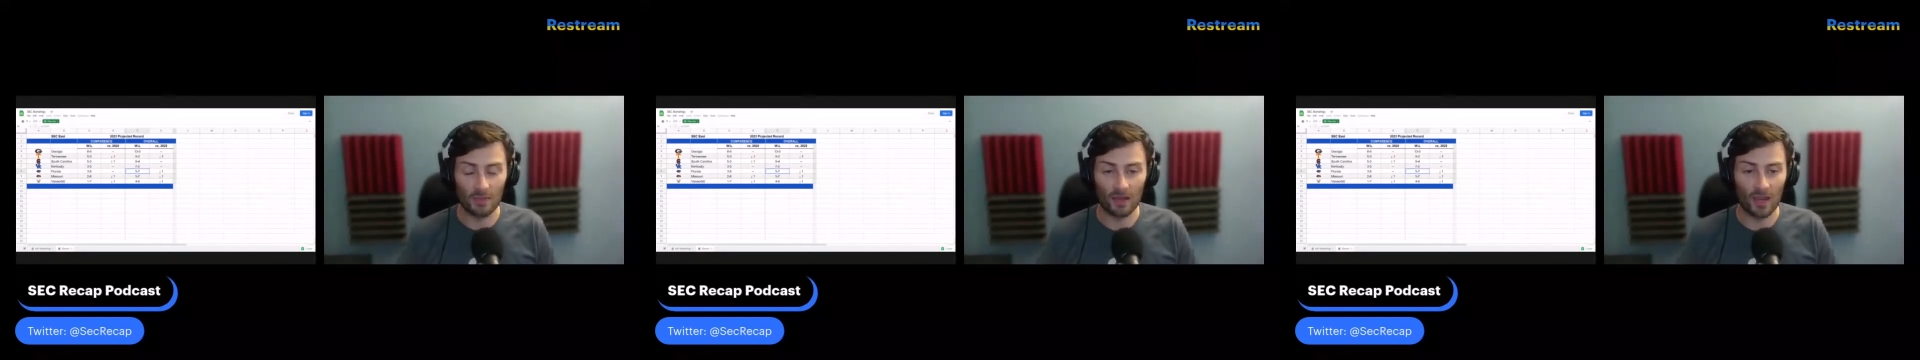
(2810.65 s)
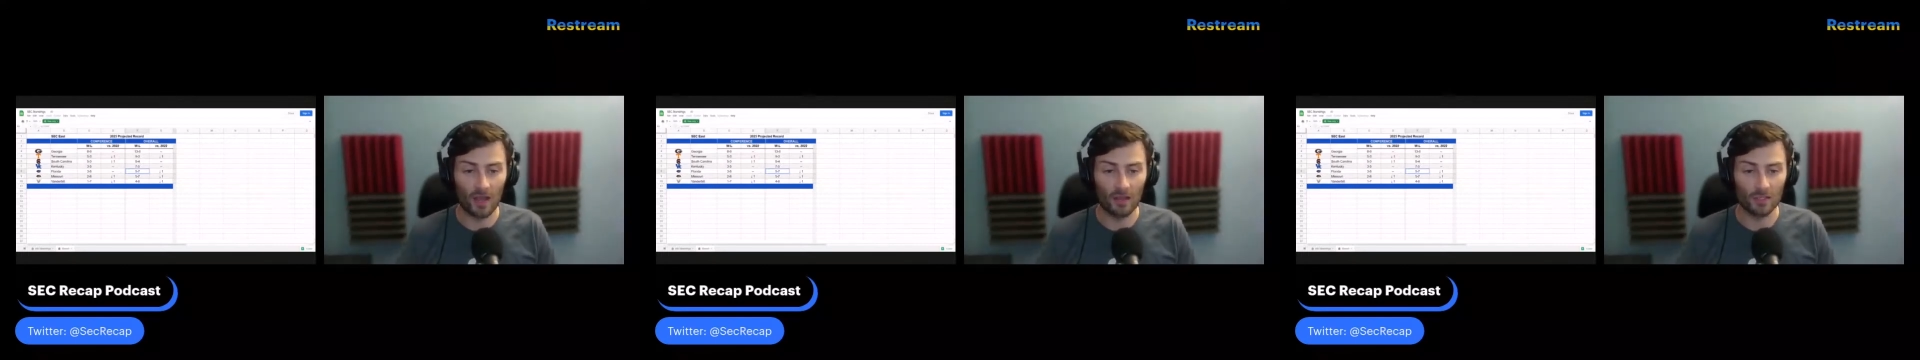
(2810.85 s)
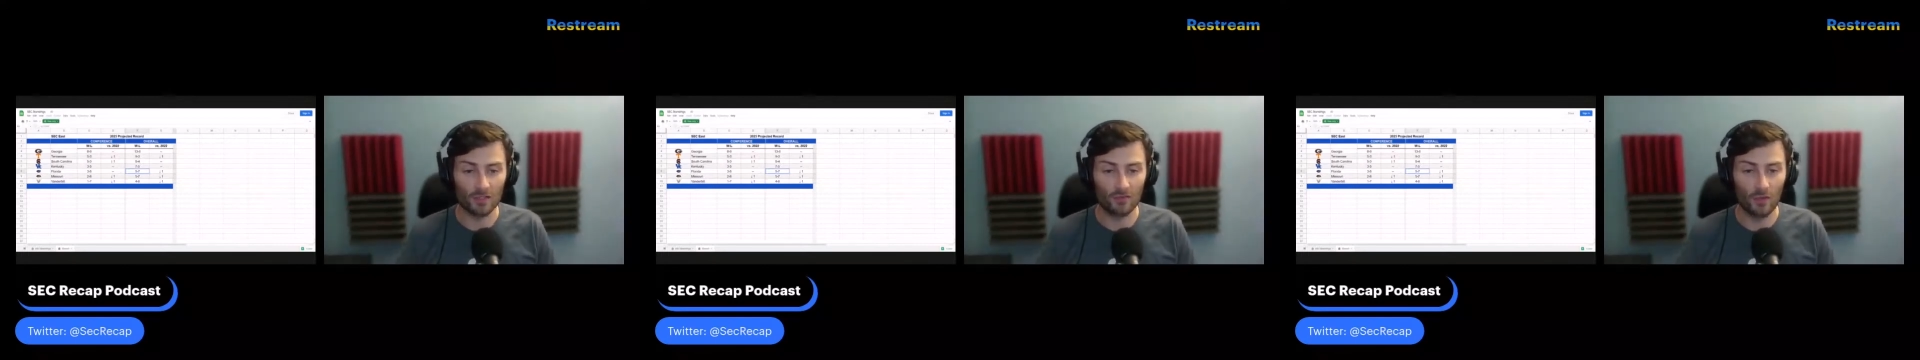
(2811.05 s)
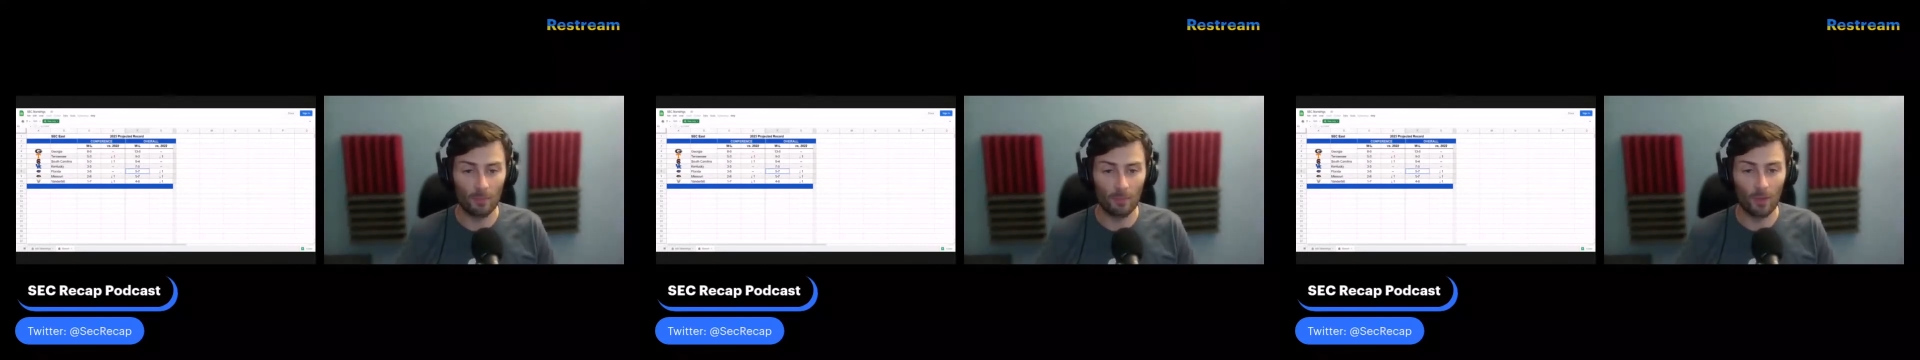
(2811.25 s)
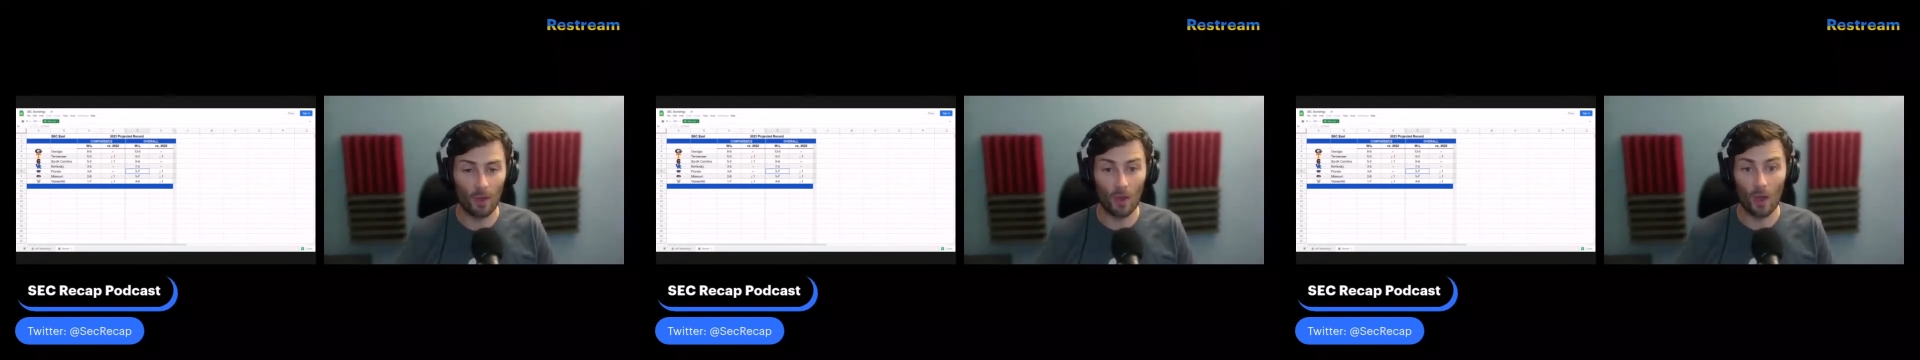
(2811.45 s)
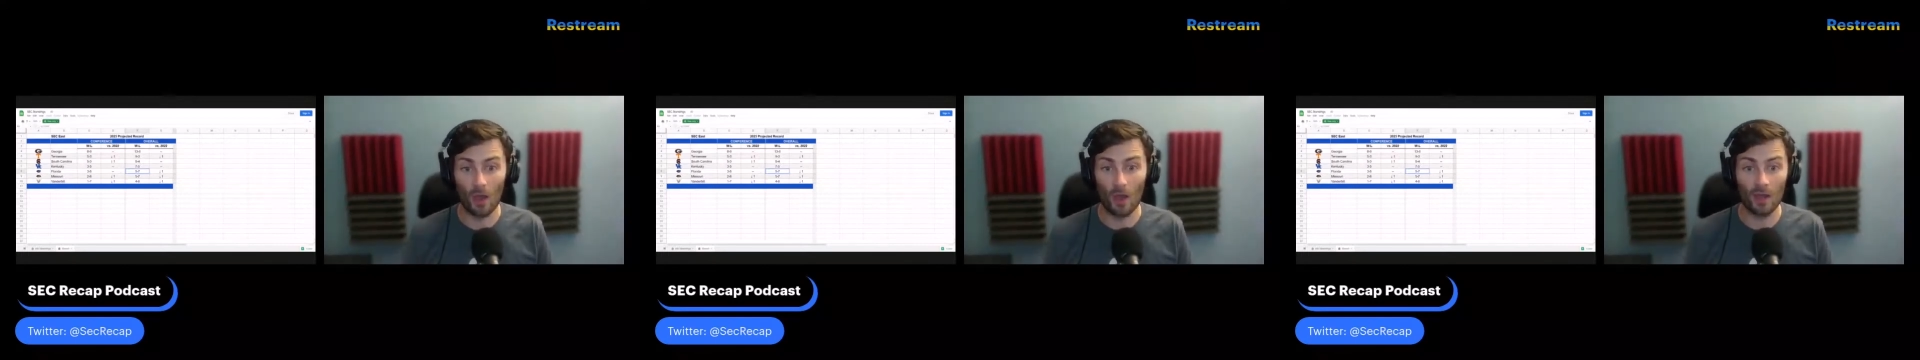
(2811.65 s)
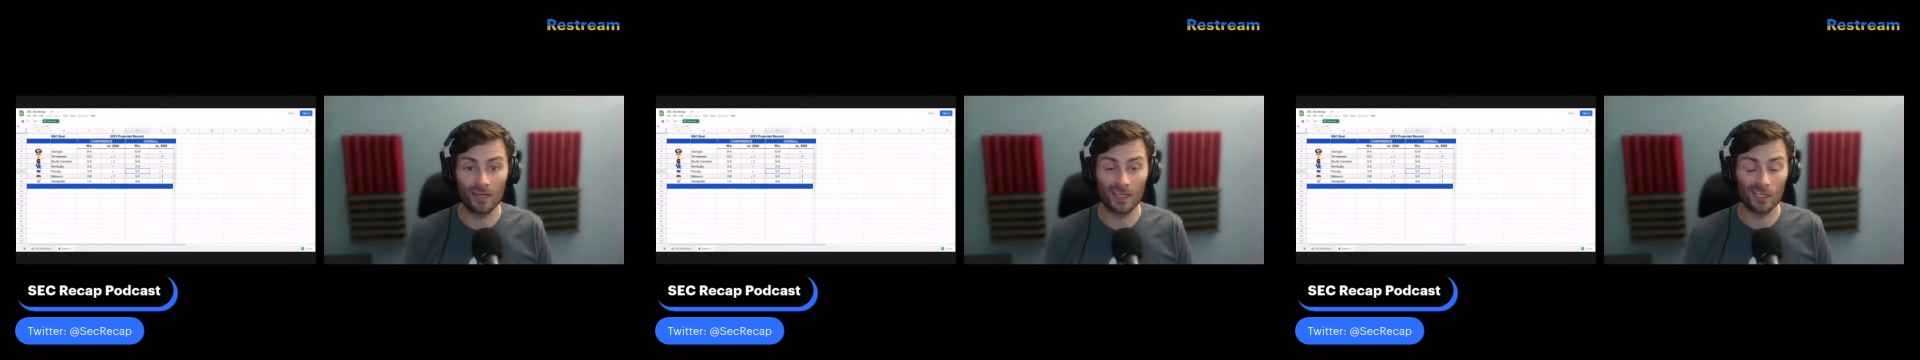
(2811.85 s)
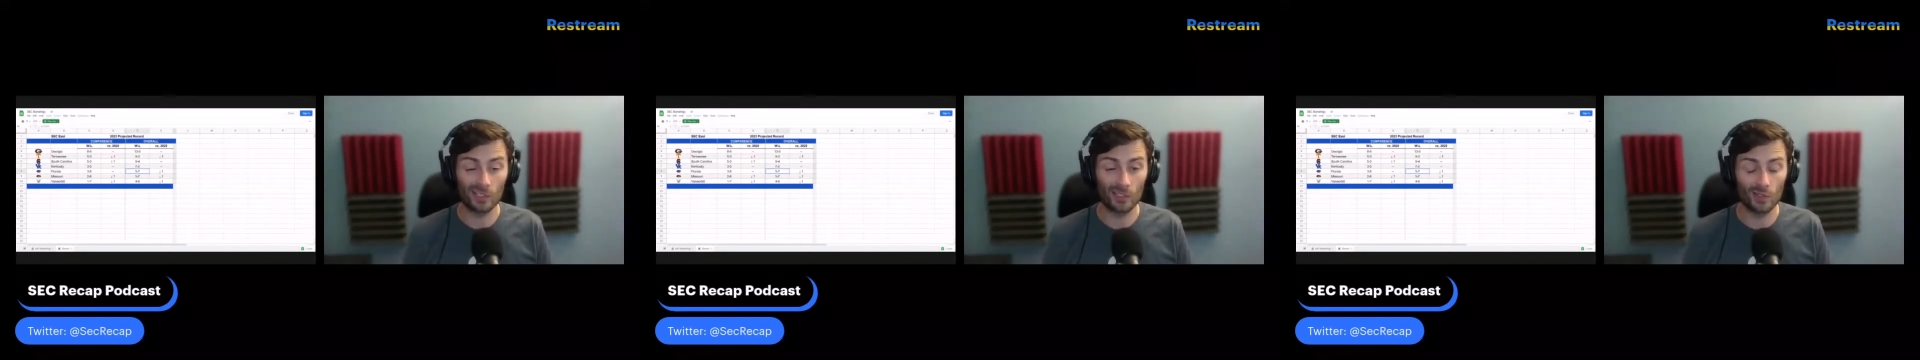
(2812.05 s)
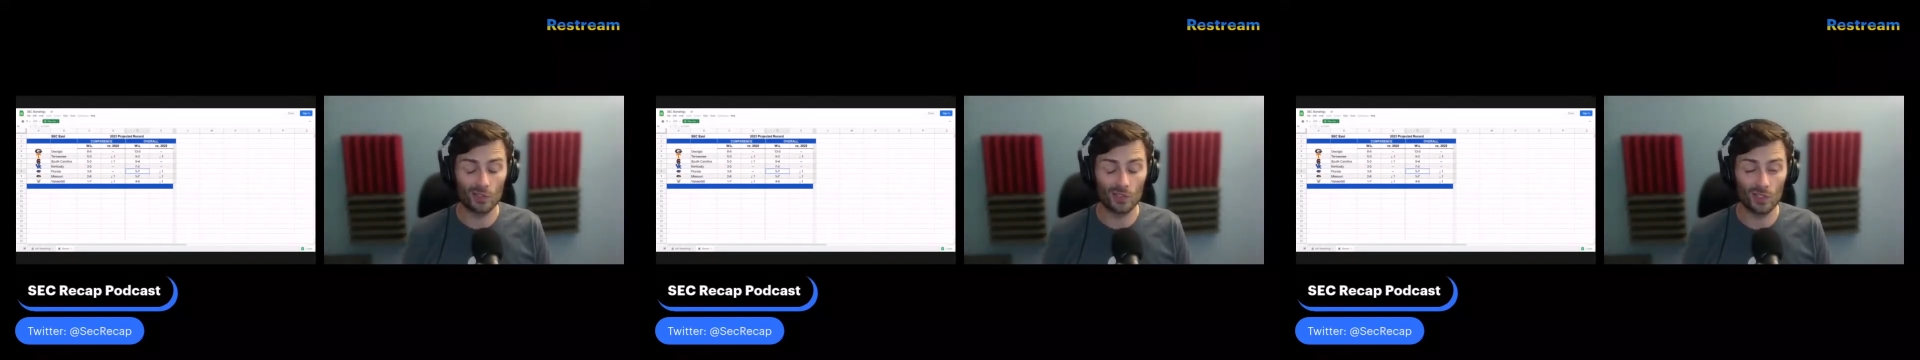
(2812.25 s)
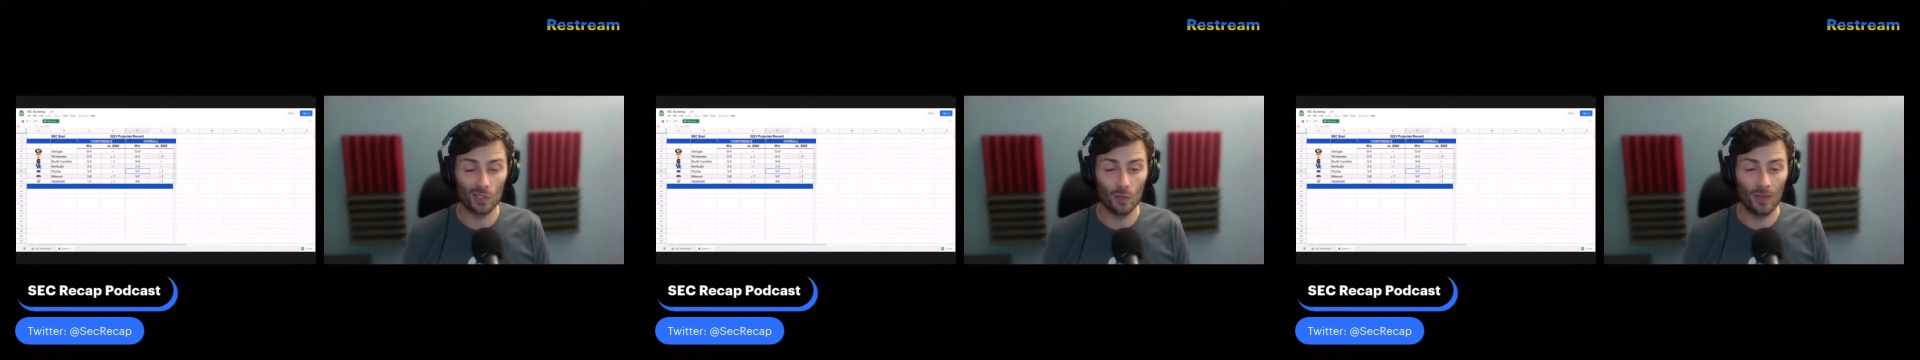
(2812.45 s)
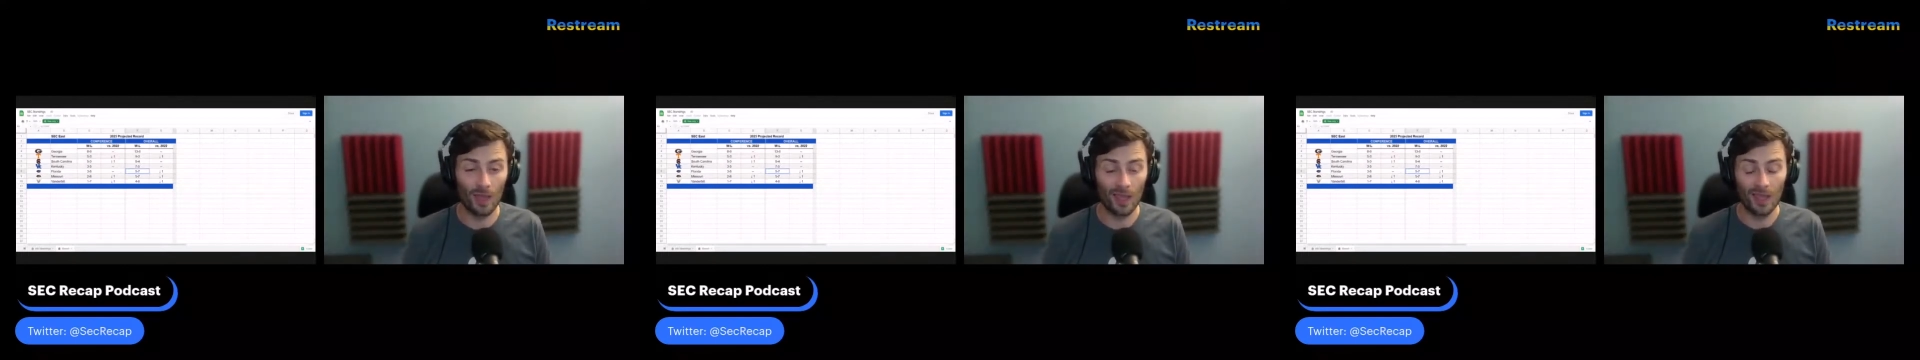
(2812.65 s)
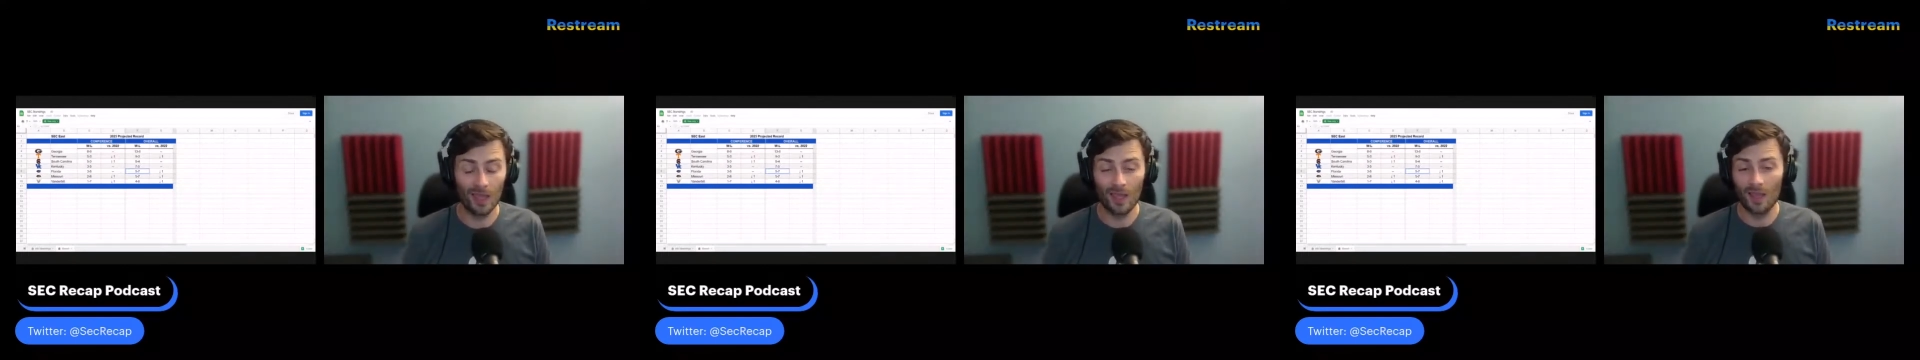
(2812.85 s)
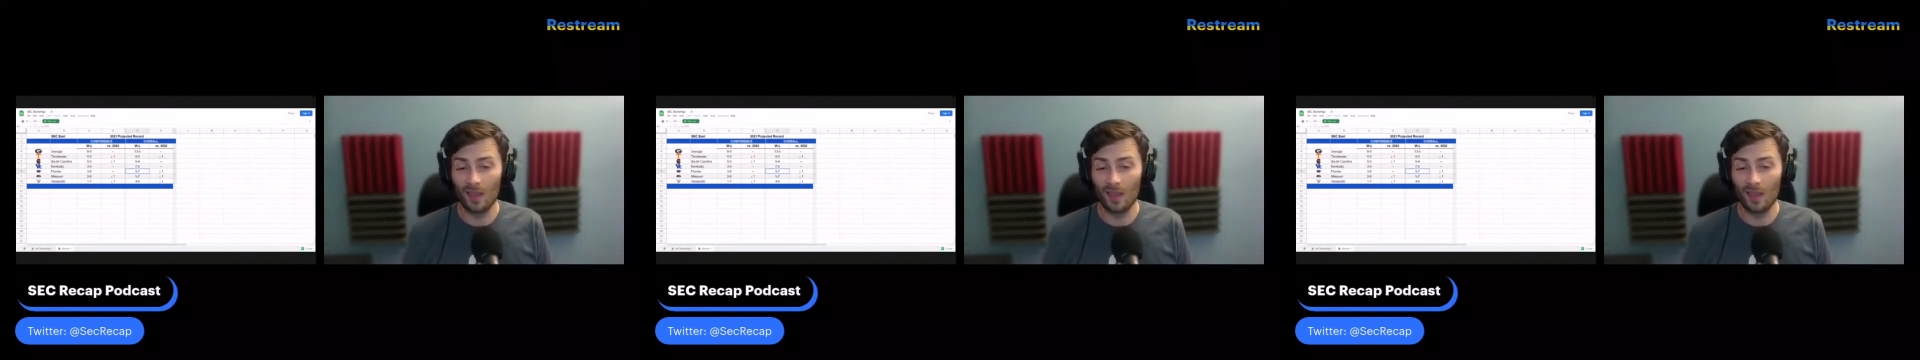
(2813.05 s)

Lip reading: about college football on YouTube.